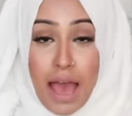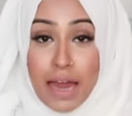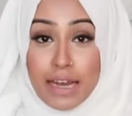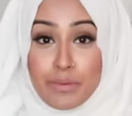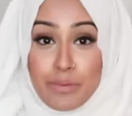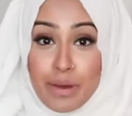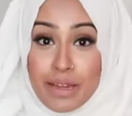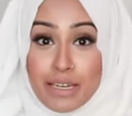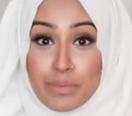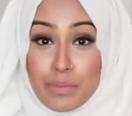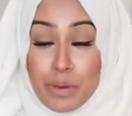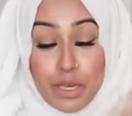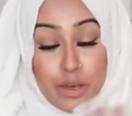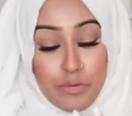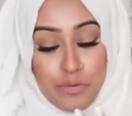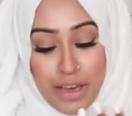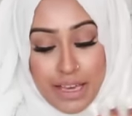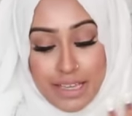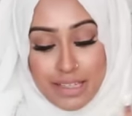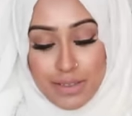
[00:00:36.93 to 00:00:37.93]
And put
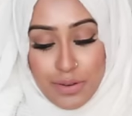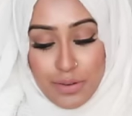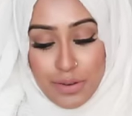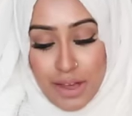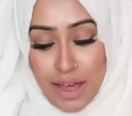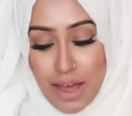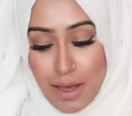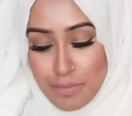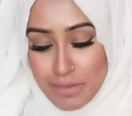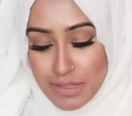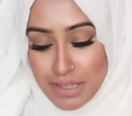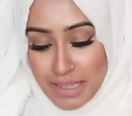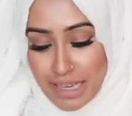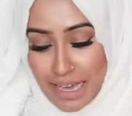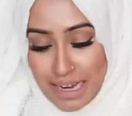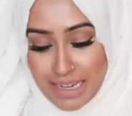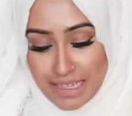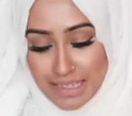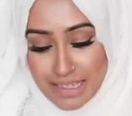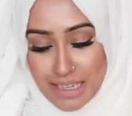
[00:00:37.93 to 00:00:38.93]
your face on. Um, so
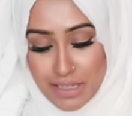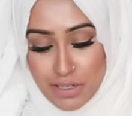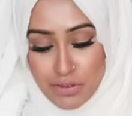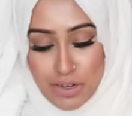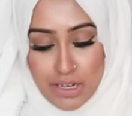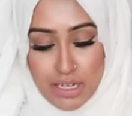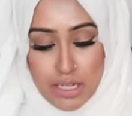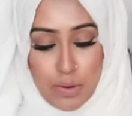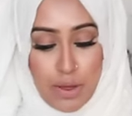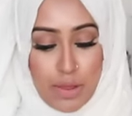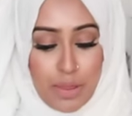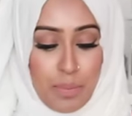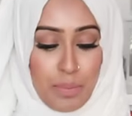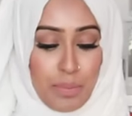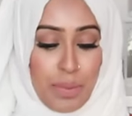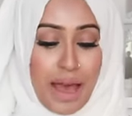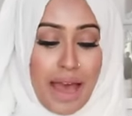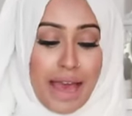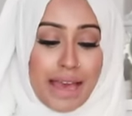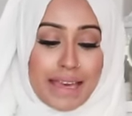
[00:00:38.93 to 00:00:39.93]
yeah, let's get straight into it.
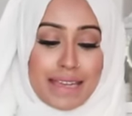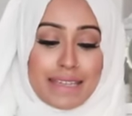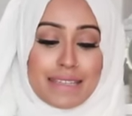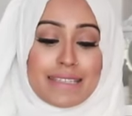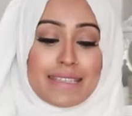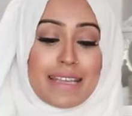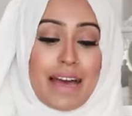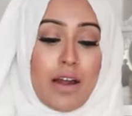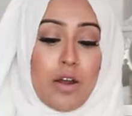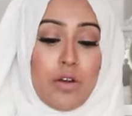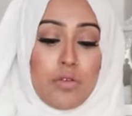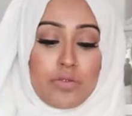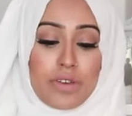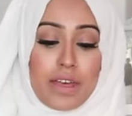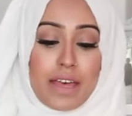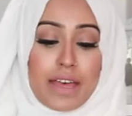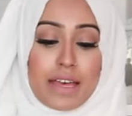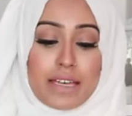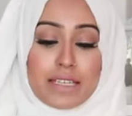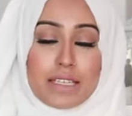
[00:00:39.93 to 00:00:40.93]
The bag
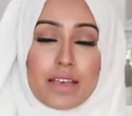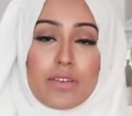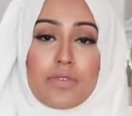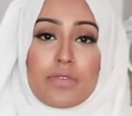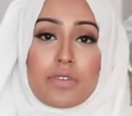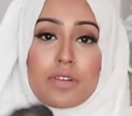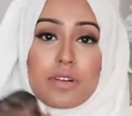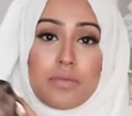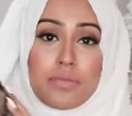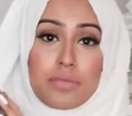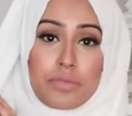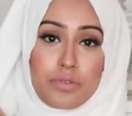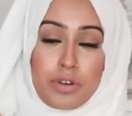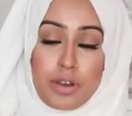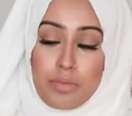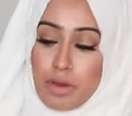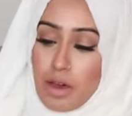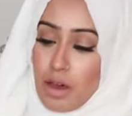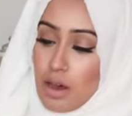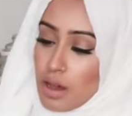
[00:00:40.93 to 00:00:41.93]
itself is from
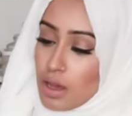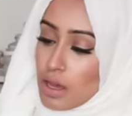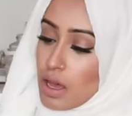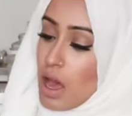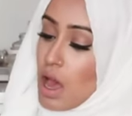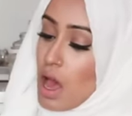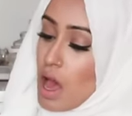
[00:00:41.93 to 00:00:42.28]
Primark.